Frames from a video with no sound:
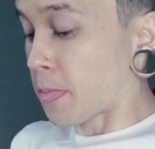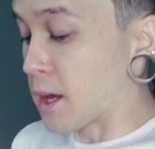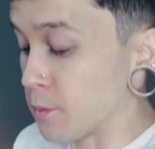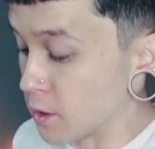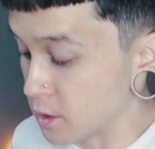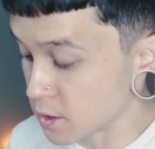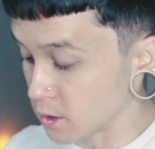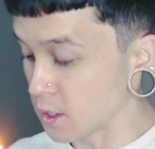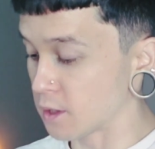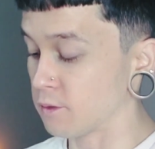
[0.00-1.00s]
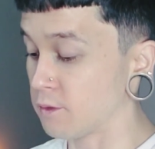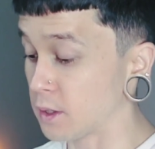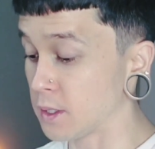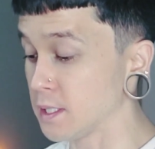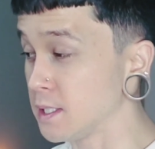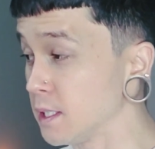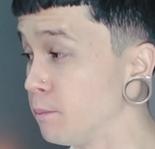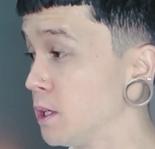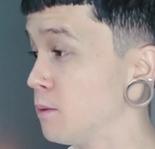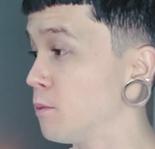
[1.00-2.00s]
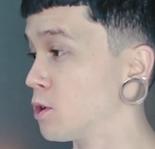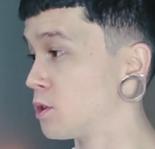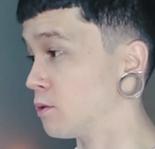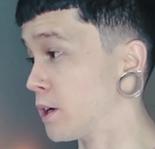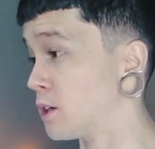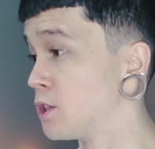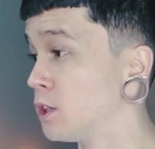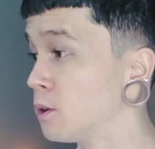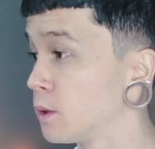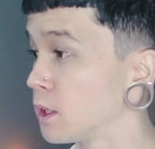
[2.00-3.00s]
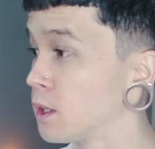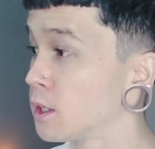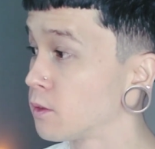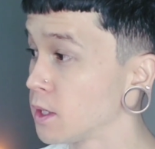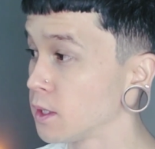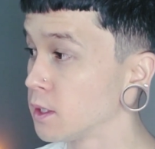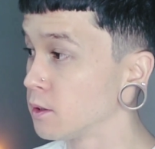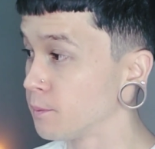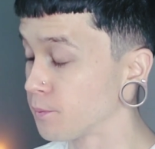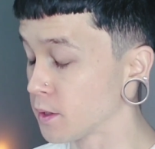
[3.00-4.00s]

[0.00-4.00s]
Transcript: There is a lot of very deep emotional energy going on right now